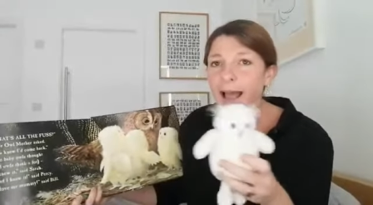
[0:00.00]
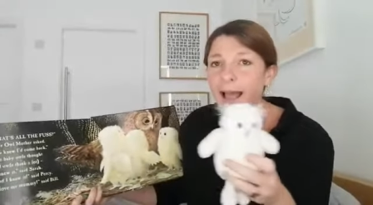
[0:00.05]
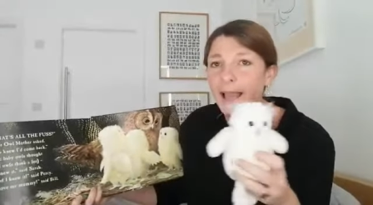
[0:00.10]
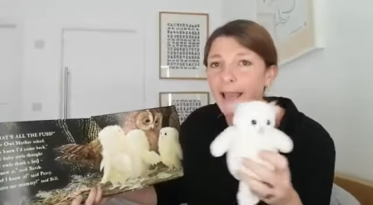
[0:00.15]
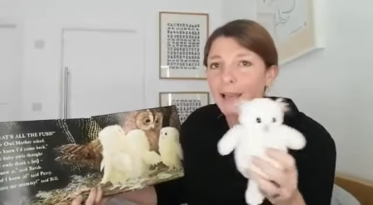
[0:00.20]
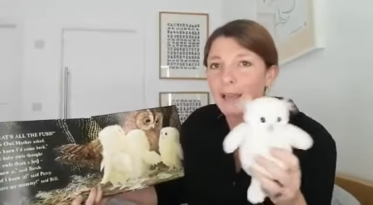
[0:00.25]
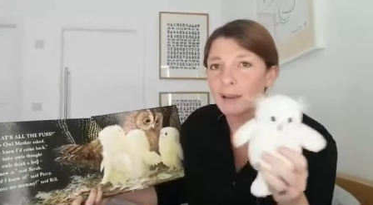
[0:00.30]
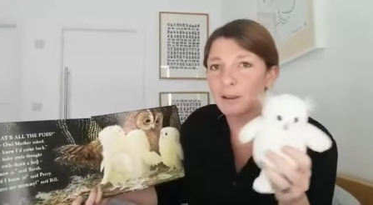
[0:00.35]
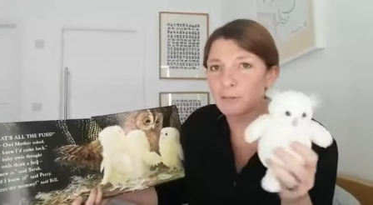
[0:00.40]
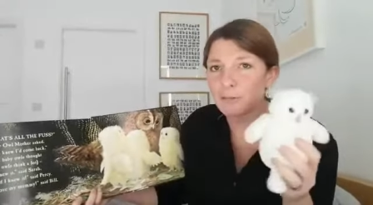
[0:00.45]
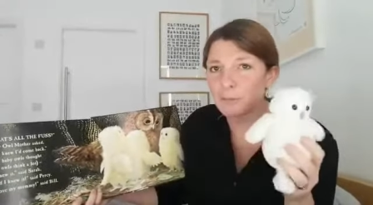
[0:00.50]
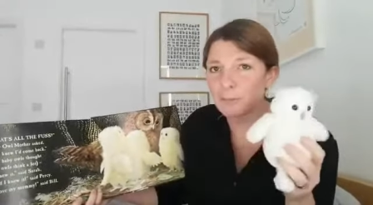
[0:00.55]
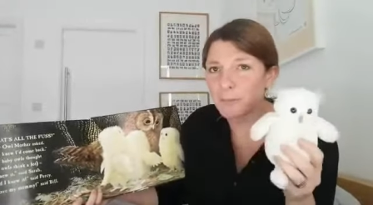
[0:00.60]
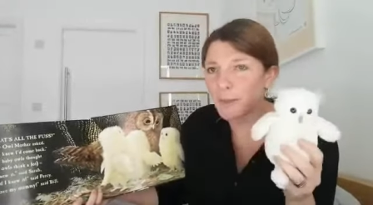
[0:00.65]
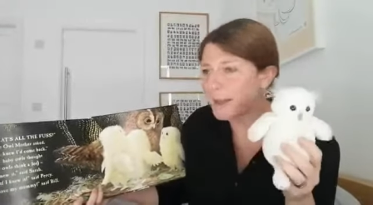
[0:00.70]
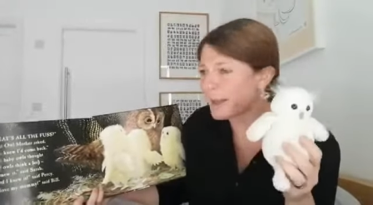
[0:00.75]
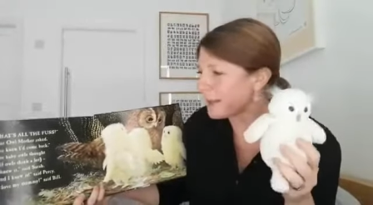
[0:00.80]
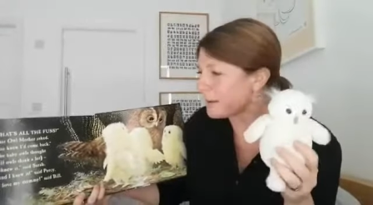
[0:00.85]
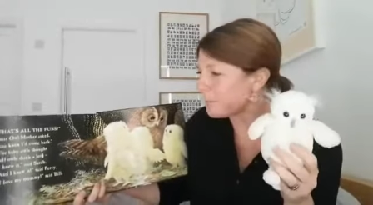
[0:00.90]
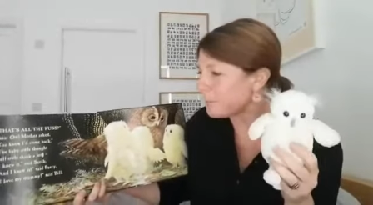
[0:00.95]
I love
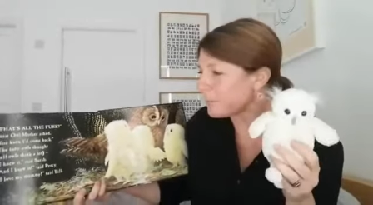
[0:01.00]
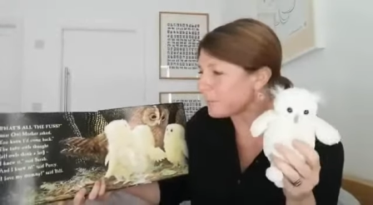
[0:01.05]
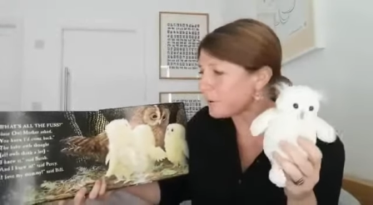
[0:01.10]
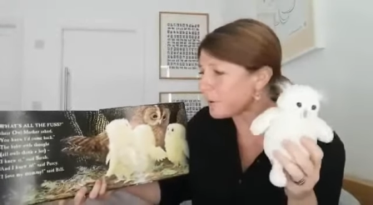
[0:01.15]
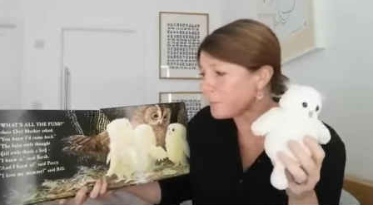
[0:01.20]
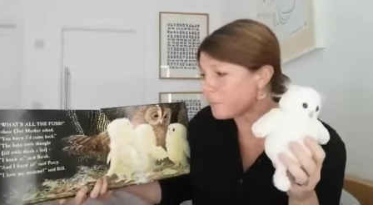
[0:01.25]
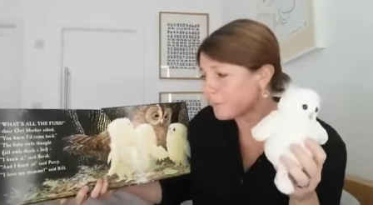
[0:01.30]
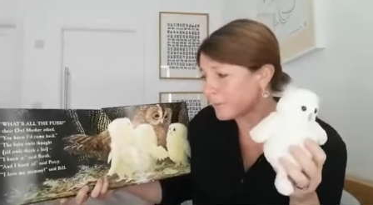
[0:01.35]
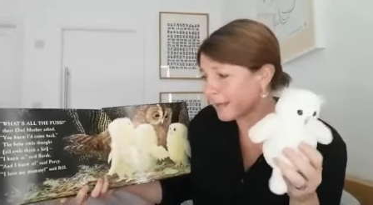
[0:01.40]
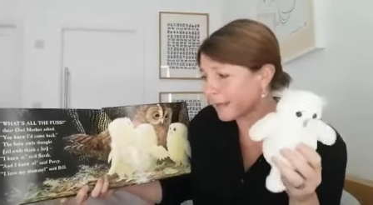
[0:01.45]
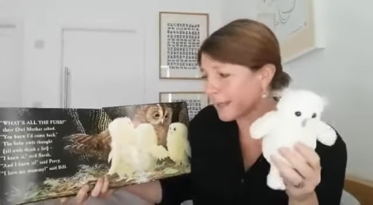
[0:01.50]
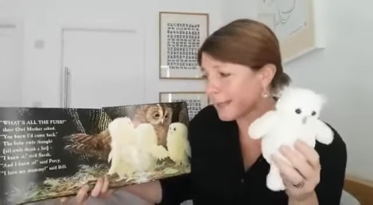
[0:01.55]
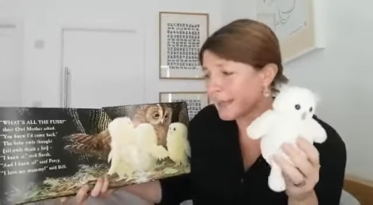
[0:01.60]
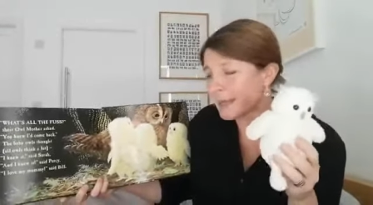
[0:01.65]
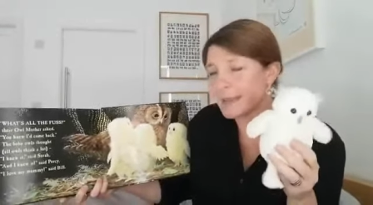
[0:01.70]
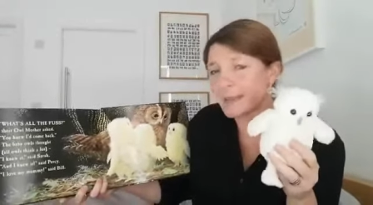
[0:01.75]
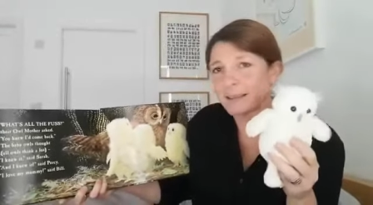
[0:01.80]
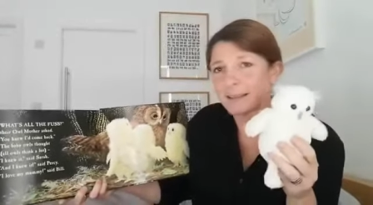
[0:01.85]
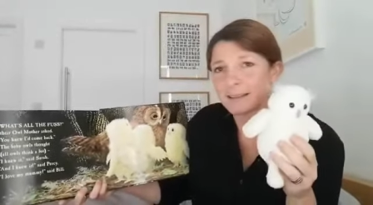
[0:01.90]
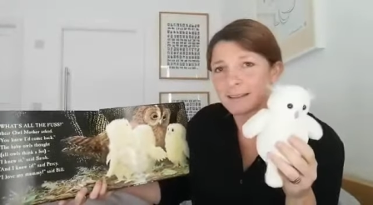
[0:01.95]
my
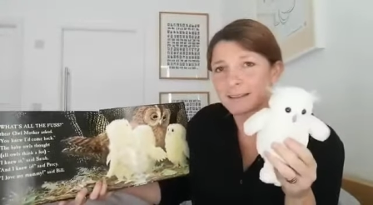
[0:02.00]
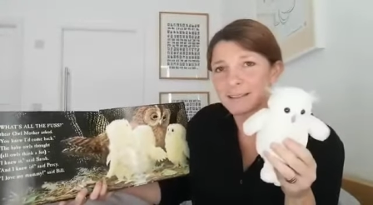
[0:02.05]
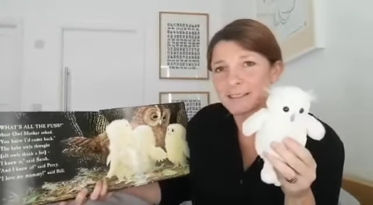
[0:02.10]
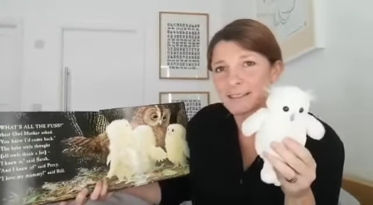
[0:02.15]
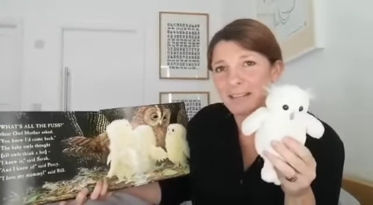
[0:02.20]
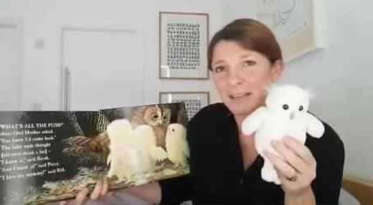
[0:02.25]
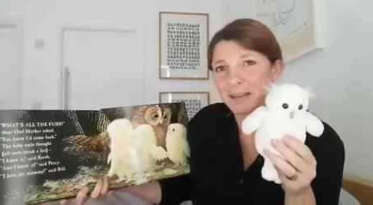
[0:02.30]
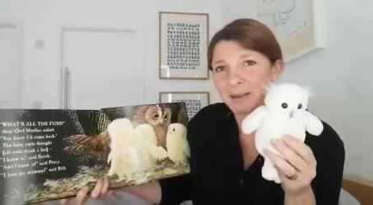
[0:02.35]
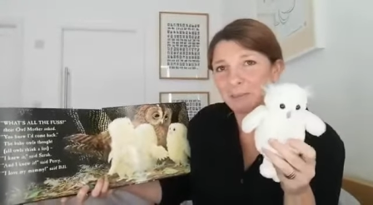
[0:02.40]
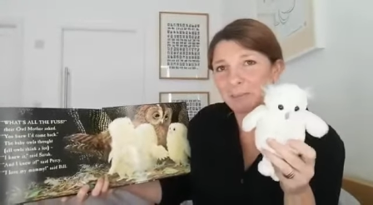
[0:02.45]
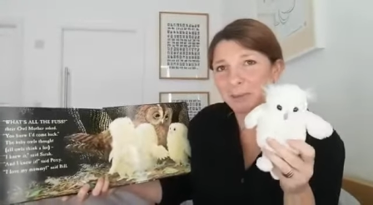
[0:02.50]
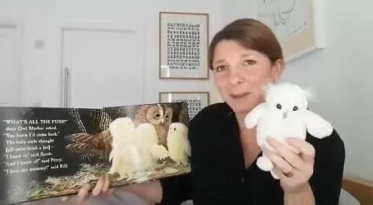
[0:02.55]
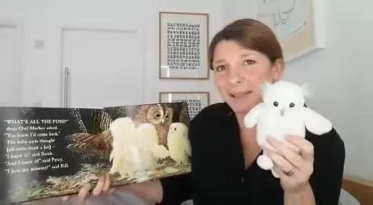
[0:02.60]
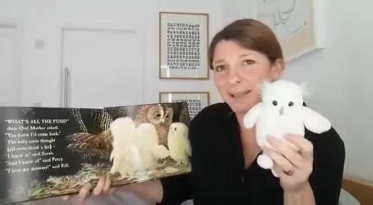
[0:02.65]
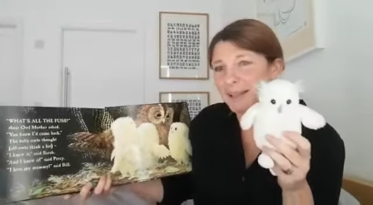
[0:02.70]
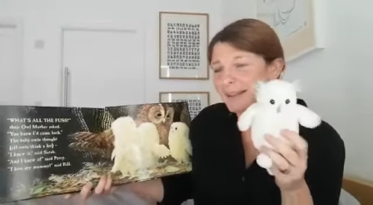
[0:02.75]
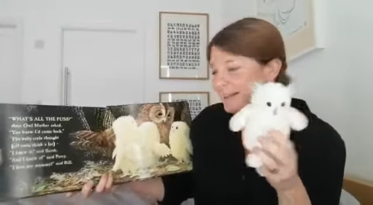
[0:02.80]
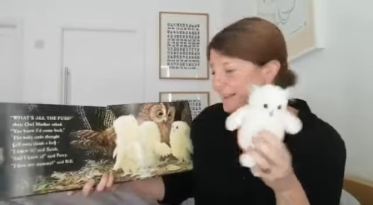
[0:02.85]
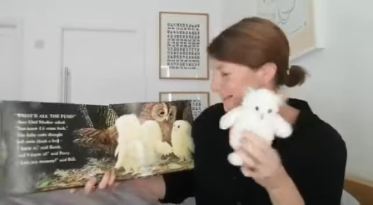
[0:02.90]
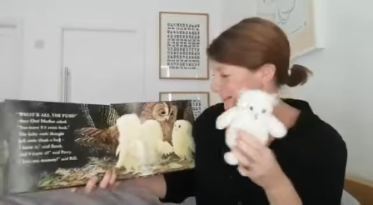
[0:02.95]
mummy, said
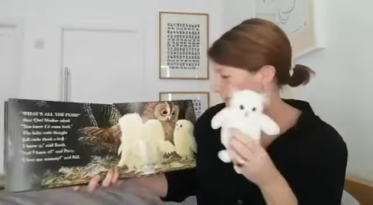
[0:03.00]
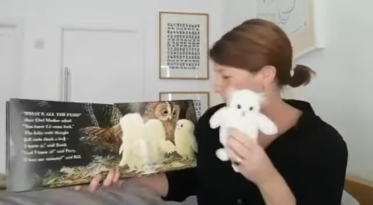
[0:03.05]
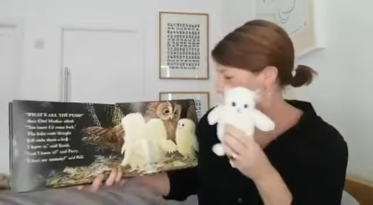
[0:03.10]
Bill.